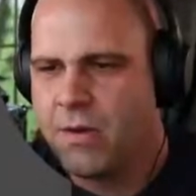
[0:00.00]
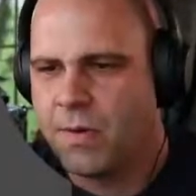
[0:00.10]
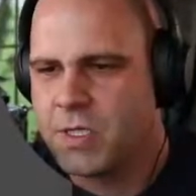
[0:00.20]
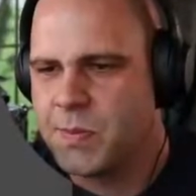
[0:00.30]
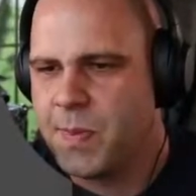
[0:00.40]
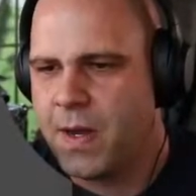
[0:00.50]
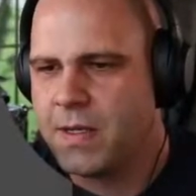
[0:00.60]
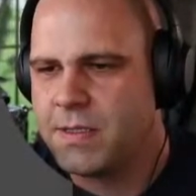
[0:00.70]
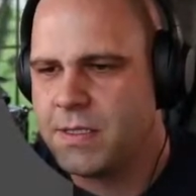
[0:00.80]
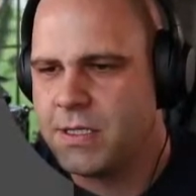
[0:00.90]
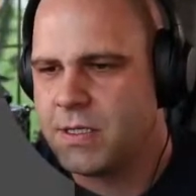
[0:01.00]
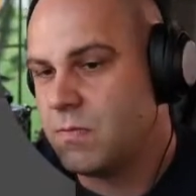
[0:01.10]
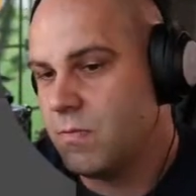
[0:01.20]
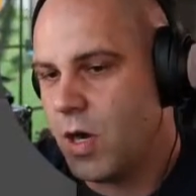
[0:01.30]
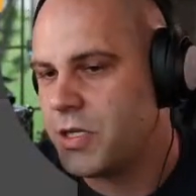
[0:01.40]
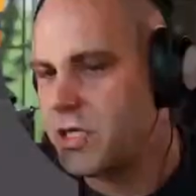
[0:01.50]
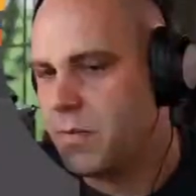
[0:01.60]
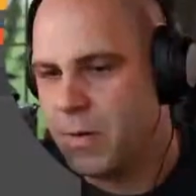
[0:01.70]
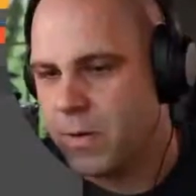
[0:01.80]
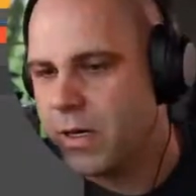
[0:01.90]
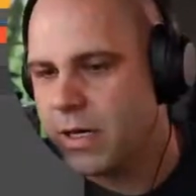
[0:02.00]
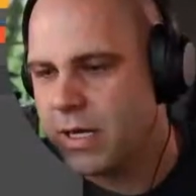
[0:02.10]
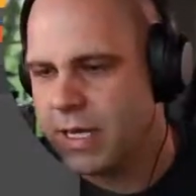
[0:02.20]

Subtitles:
response to just watching me work.